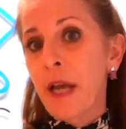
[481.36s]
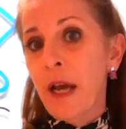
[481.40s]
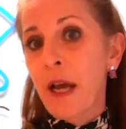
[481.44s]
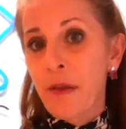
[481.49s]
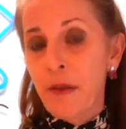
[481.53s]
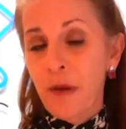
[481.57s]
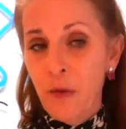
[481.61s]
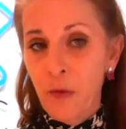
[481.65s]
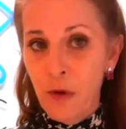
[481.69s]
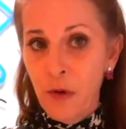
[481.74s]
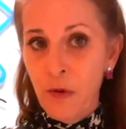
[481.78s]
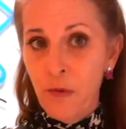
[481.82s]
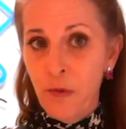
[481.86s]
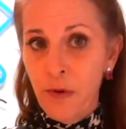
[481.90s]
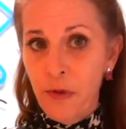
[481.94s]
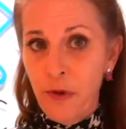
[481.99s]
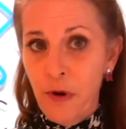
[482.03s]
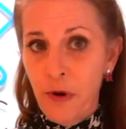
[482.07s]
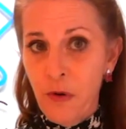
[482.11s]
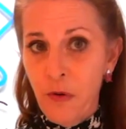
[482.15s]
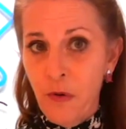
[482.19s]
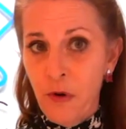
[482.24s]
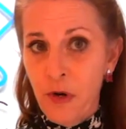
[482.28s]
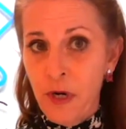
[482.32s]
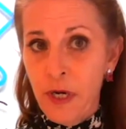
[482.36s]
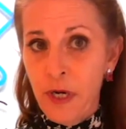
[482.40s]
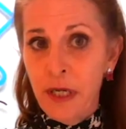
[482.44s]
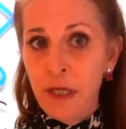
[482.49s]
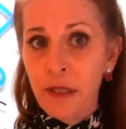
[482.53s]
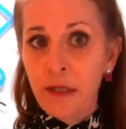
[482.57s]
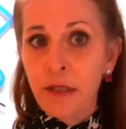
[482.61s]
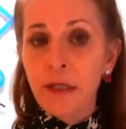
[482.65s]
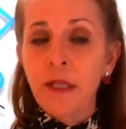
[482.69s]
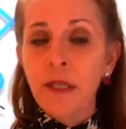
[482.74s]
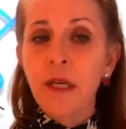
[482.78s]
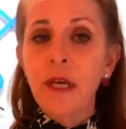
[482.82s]
how they work with our
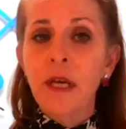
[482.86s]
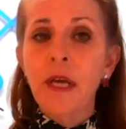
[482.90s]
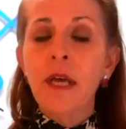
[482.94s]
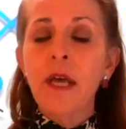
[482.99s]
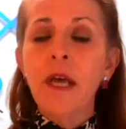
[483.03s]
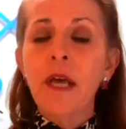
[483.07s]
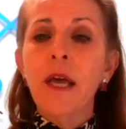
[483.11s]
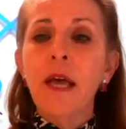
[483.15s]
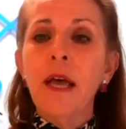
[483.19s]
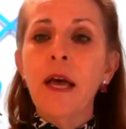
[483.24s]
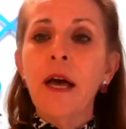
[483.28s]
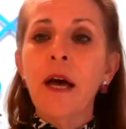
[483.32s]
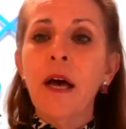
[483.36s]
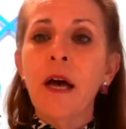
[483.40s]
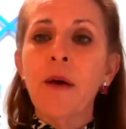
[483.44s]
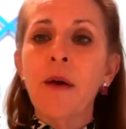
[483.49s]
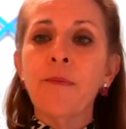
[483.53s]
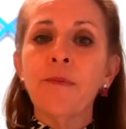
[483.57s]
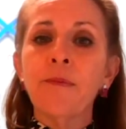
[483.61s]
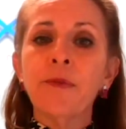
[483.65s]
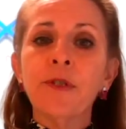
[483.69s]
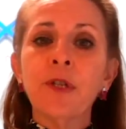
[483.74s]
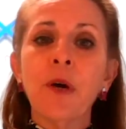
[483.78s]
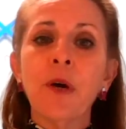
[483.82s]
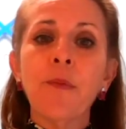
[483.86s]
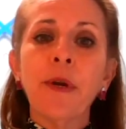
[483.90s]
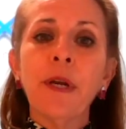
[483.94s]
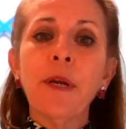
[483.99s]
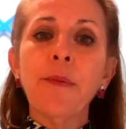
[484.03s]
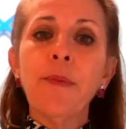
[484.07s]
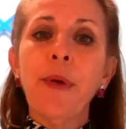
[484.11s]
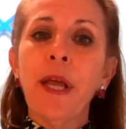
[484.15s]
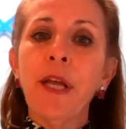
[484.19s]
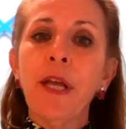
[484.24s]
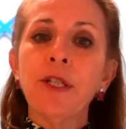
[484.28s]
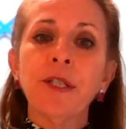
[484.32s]
organs um, so
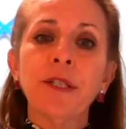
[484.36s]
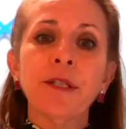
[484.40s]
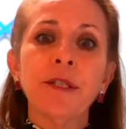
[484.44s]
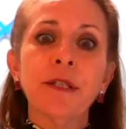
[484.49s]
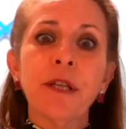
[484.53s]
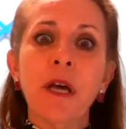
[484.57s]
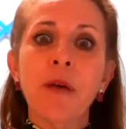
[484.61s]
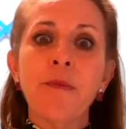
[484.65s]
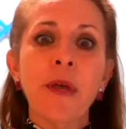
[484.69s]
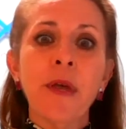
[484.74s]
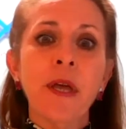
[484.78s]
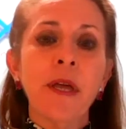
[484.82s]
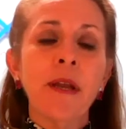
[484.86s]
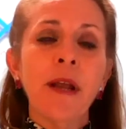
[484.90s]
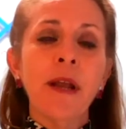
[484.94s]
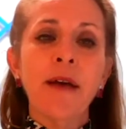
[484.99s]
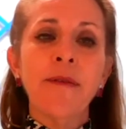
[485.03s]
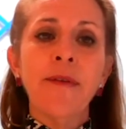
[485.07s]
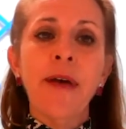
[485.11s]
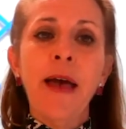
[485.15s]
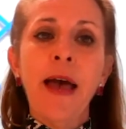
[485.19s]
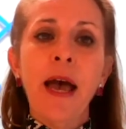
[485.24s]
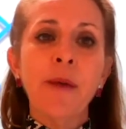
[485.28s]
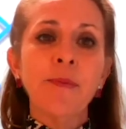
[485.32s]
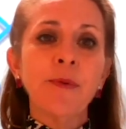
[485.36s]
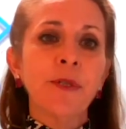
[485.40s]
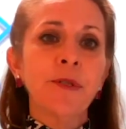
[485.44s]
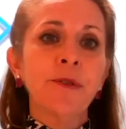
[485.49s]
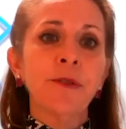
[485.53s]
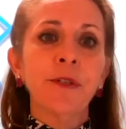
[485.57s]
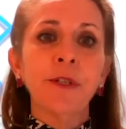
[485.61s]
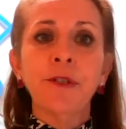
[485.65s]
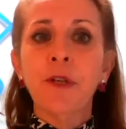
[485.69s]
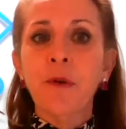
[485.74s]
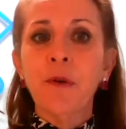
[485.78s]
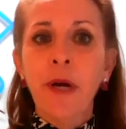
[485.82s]
many patients come in have
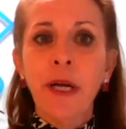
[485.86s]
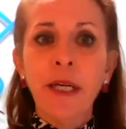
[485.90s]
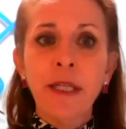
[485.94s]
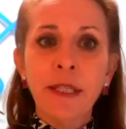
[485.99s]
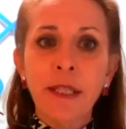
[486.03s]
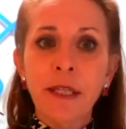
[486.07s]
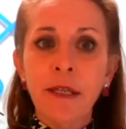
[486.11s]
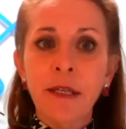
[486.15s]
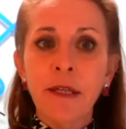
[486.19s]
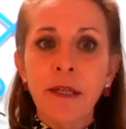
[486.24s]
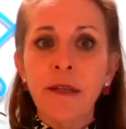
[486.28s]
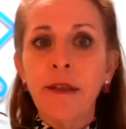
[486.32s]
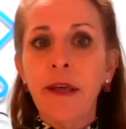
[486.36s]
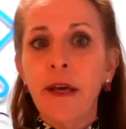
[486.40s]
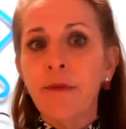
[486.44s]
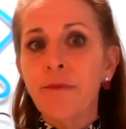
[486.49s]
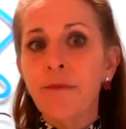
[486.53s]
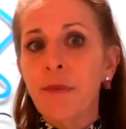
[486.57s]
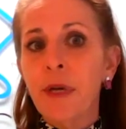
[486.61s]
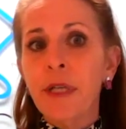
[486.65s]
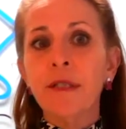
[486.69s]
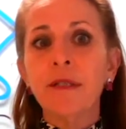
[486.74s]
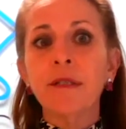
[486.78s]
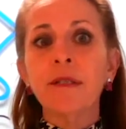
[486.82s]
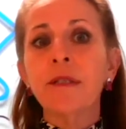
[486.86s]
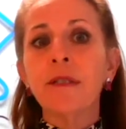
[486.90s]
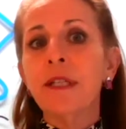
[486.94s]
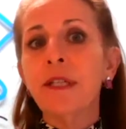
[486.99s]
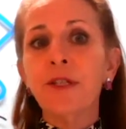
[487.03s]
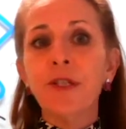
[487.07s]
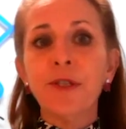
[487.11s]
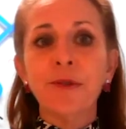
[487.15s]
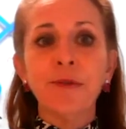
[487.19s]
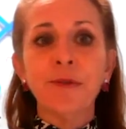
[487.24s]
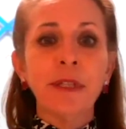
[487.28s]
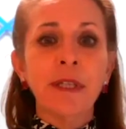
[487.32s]
absolutely no idea that muscles
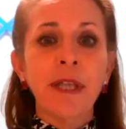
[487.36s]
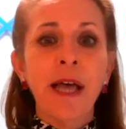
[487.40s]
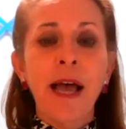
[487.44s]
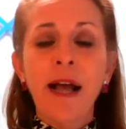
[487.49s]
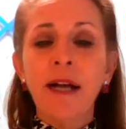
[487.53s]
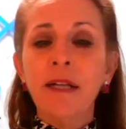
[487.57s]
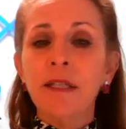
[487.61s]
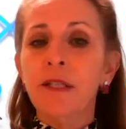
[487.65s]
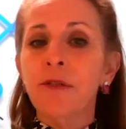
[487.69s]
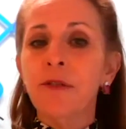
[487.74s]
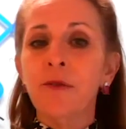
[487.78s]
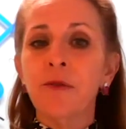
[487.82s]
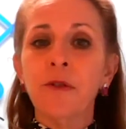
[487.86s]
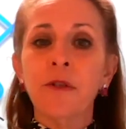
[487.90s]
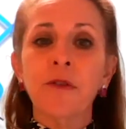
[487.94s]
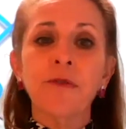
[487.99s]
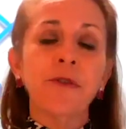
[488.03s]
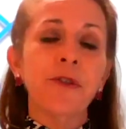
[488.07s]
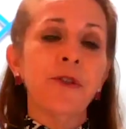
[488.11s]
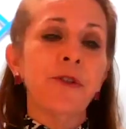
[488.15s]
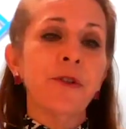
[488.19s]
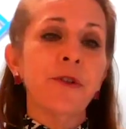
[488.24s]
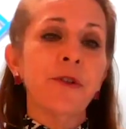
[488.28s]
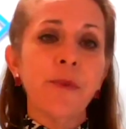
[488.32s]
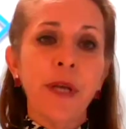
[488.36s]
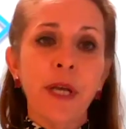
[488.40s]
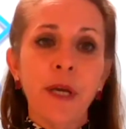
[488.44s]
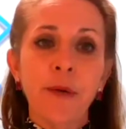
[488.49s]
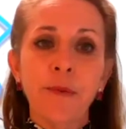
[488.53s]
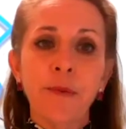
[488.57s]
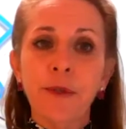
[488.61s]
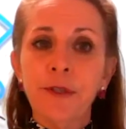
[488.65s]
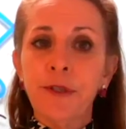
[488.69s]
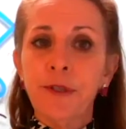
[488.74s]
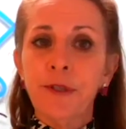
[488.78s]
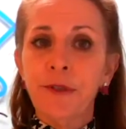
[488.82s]
need to relax in order for you to be
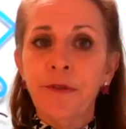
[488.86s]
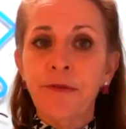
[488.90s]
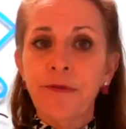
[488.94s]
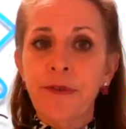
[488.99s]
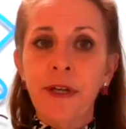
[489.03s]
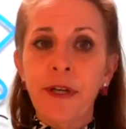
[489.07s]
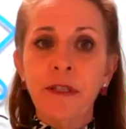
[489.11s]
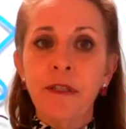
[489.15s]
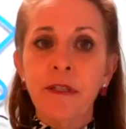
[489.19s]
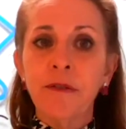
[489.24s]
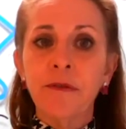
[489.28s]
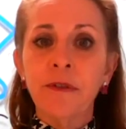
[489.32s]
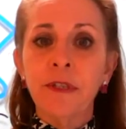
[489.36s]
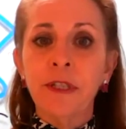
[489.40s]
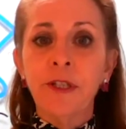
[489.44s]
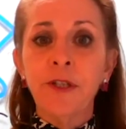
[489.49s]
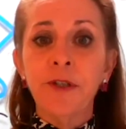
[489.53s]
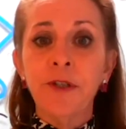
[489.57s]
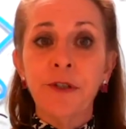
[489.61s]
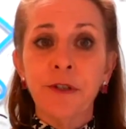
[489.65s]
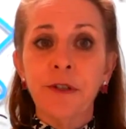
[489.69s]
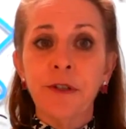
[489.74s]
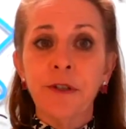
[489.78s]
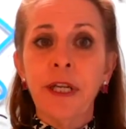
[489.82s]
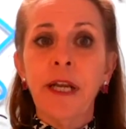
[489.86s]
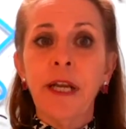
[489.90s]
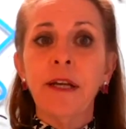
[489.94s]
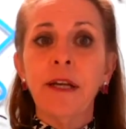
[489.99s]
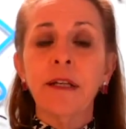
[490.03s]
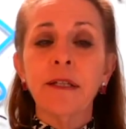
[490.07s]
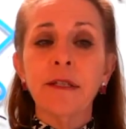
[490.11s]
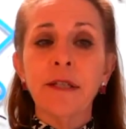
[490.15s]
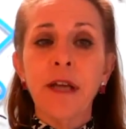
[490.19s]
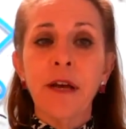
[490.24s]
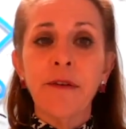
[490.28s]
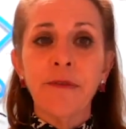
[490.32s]
able to effectively urinate
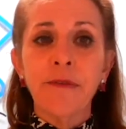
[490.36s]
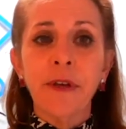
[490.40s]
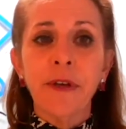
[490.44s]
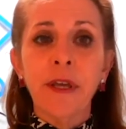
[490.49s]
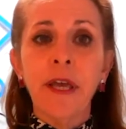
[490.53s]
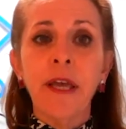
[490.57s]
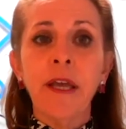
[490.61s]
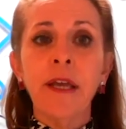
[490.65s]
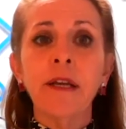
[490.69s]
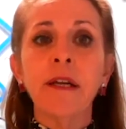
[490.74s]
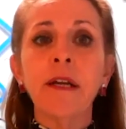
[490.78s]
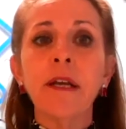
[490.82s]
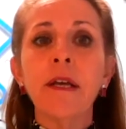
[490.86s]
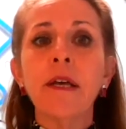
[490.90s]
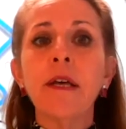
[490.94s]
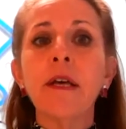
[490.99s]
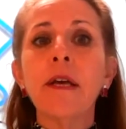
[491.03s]
and defecate.